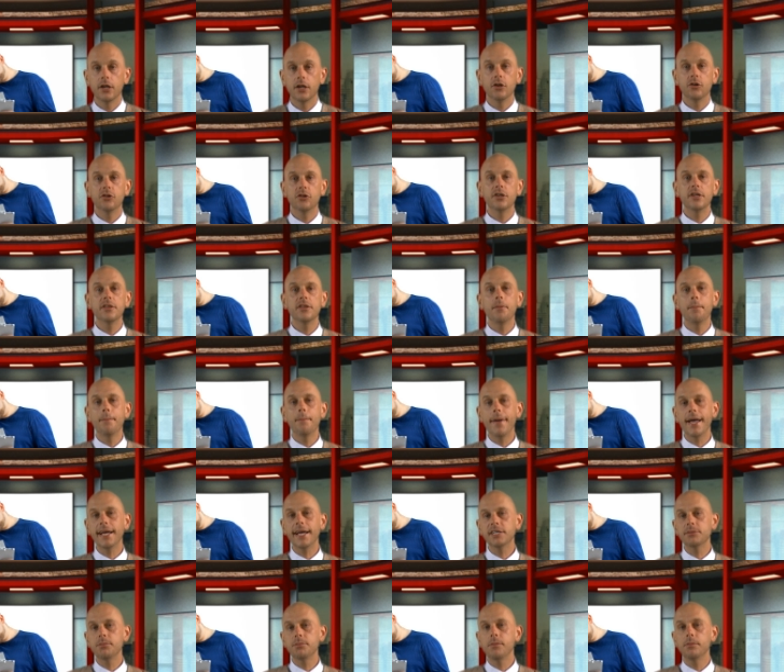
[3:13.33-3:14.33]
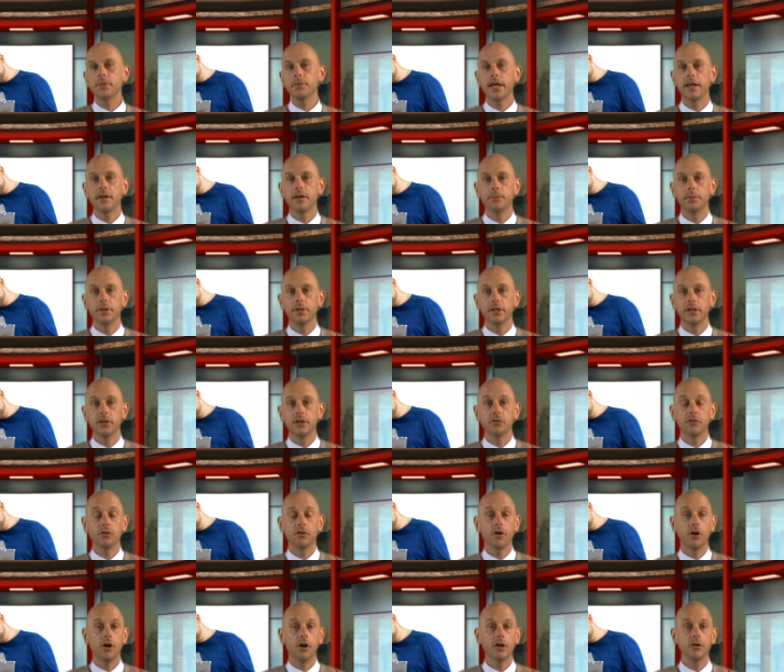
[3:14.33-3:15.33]
You see, the maximum liability
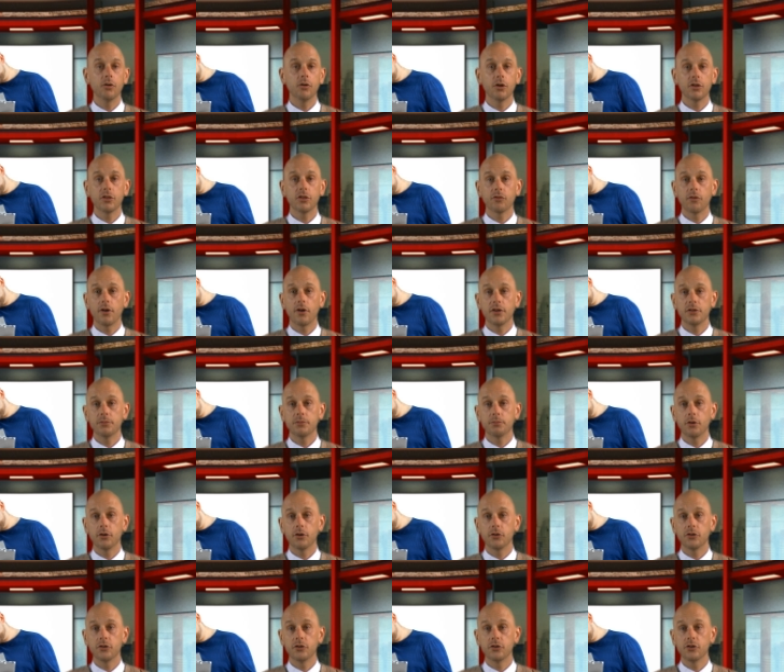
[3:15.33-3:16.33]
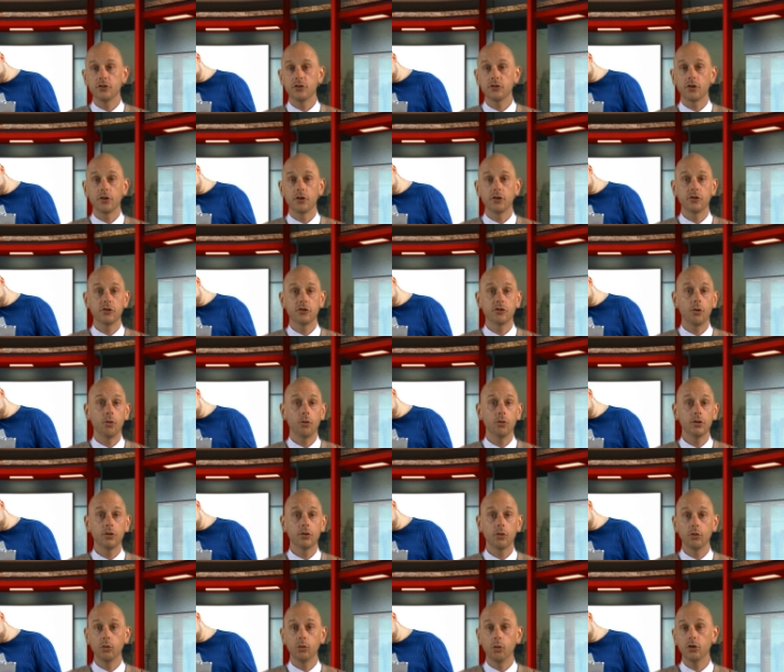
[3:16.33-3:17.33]
for unauthorized purchases on a
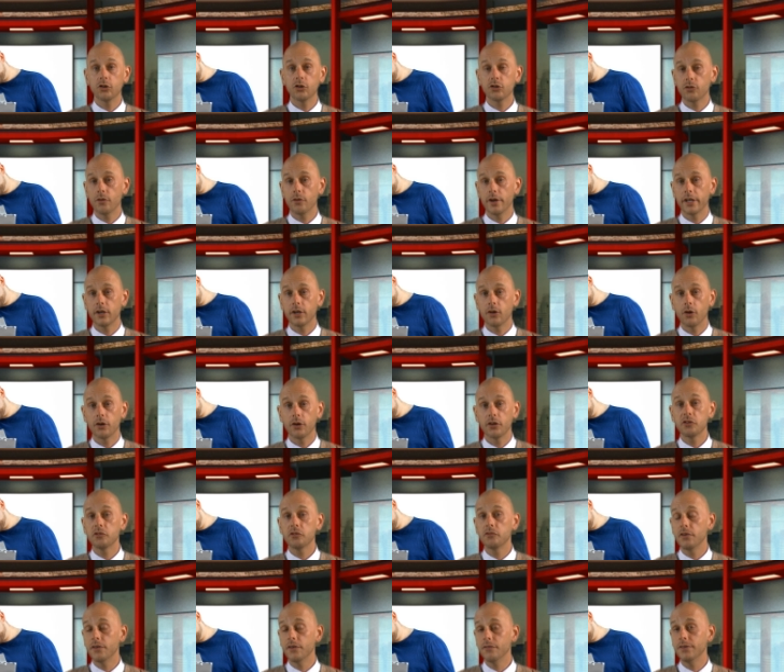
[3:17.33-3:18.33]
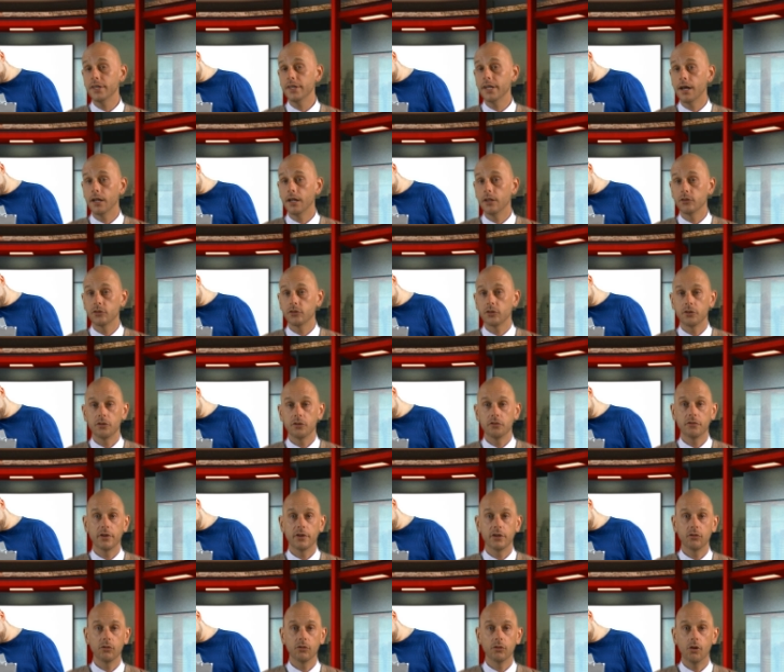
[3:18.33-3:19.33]
stolen or lost credit card is $50 under
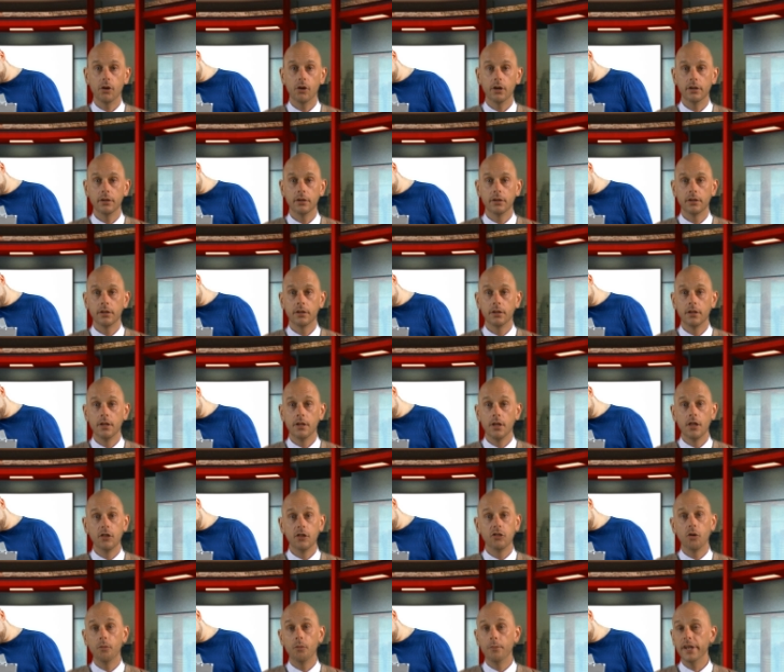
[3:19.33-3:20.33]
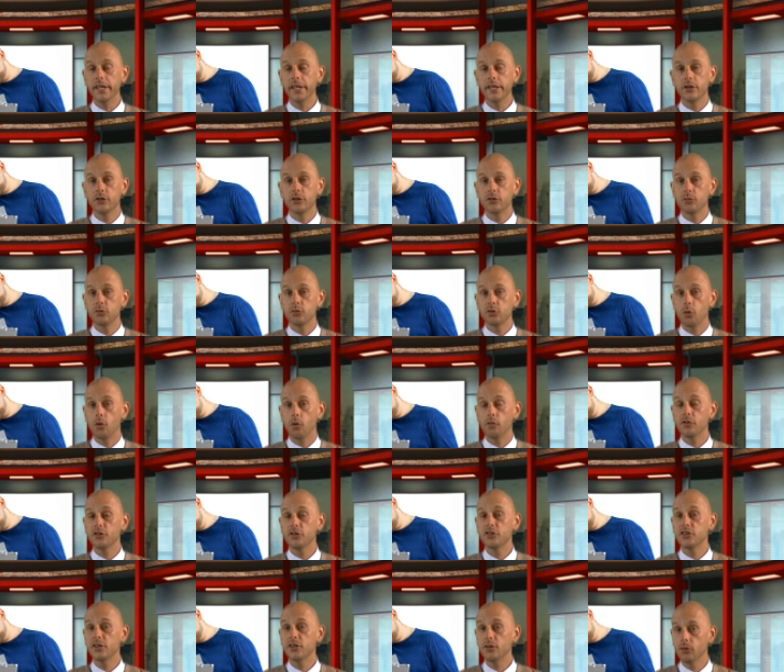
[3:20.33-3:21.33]
federal law, though many issuers
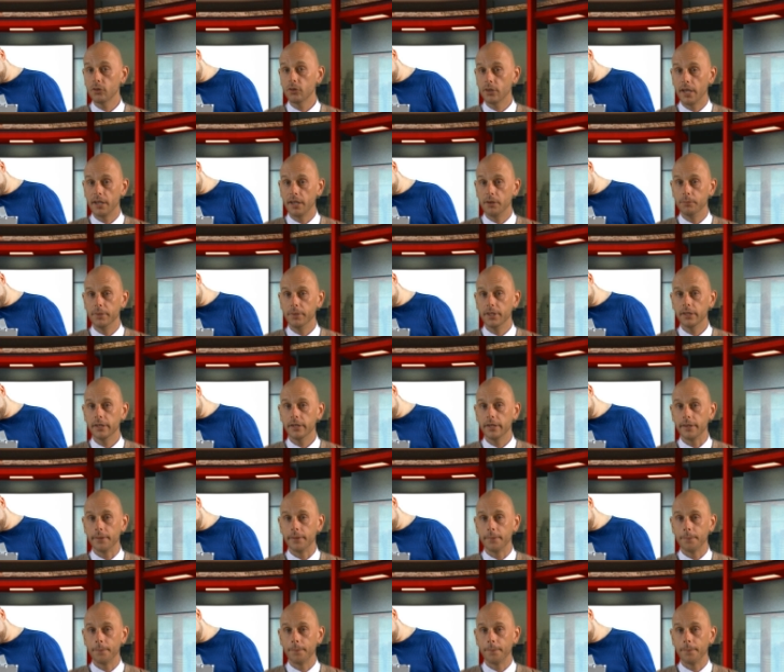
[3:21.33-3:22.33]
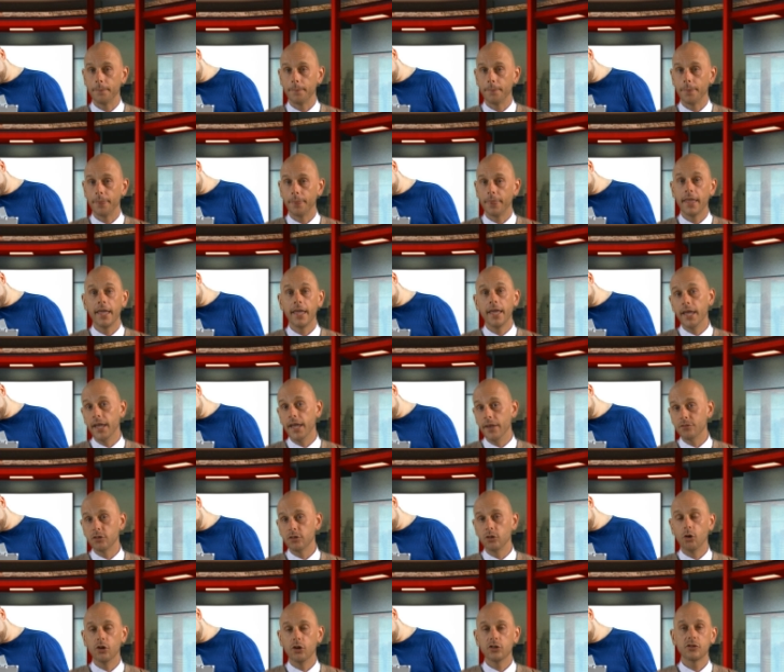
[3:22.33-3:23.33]
offer zero liability.
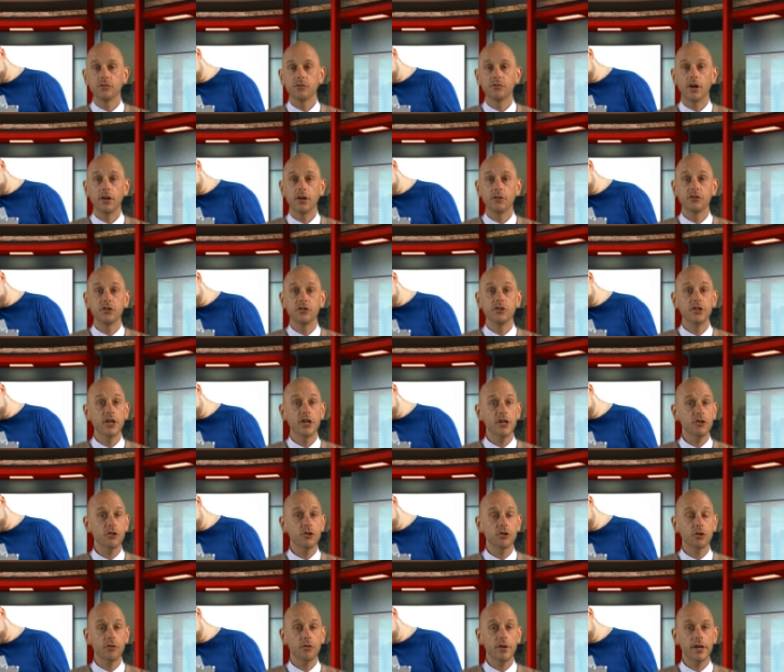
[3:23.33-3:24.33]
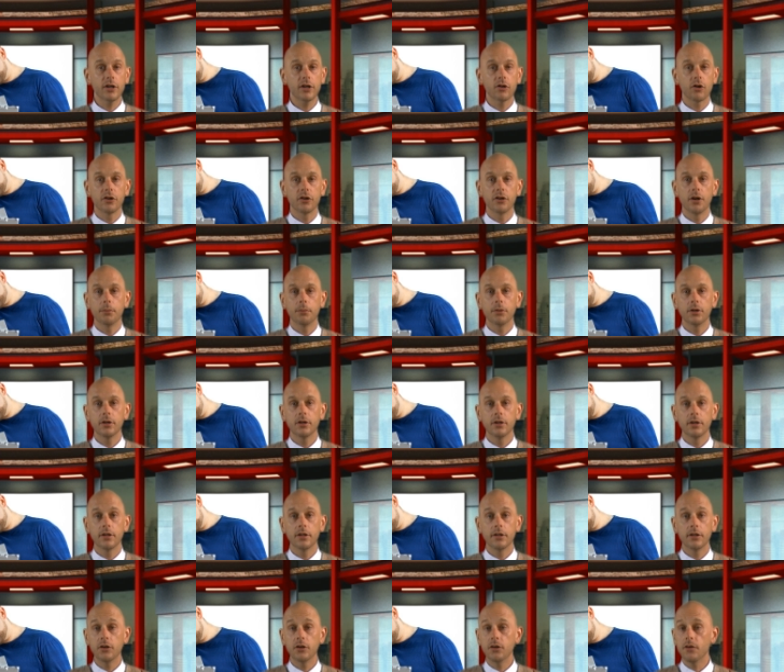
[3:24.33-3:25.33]
If the loss involves just your credit card number,
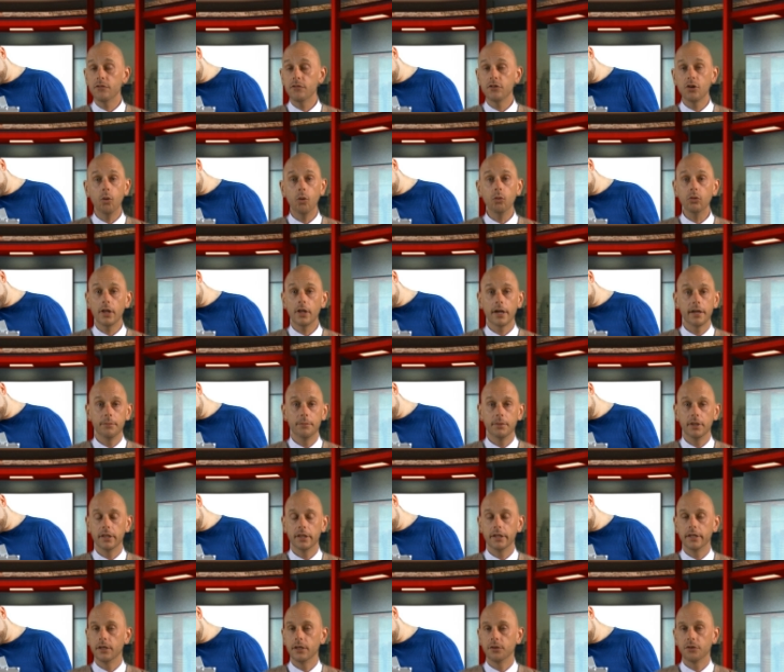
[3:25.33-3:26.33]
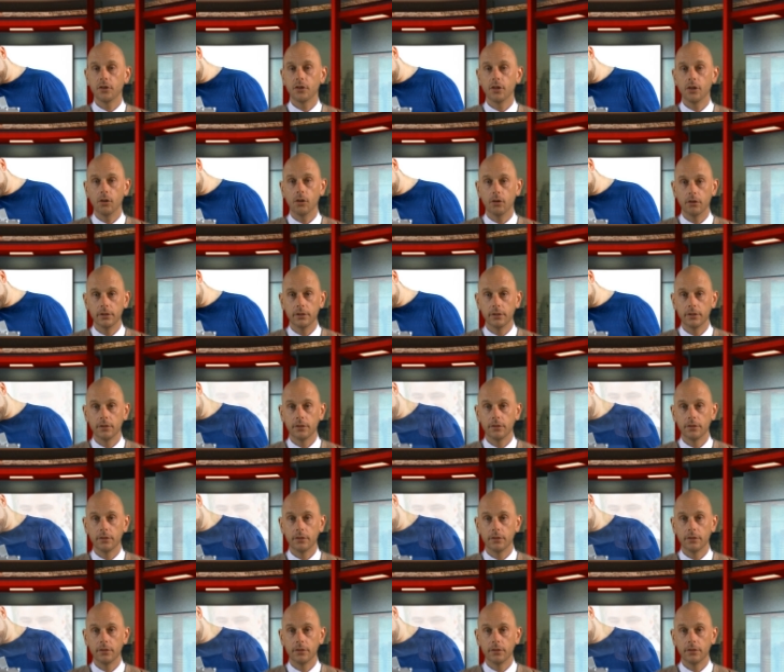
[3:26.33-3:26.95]
then you have no liability under the law.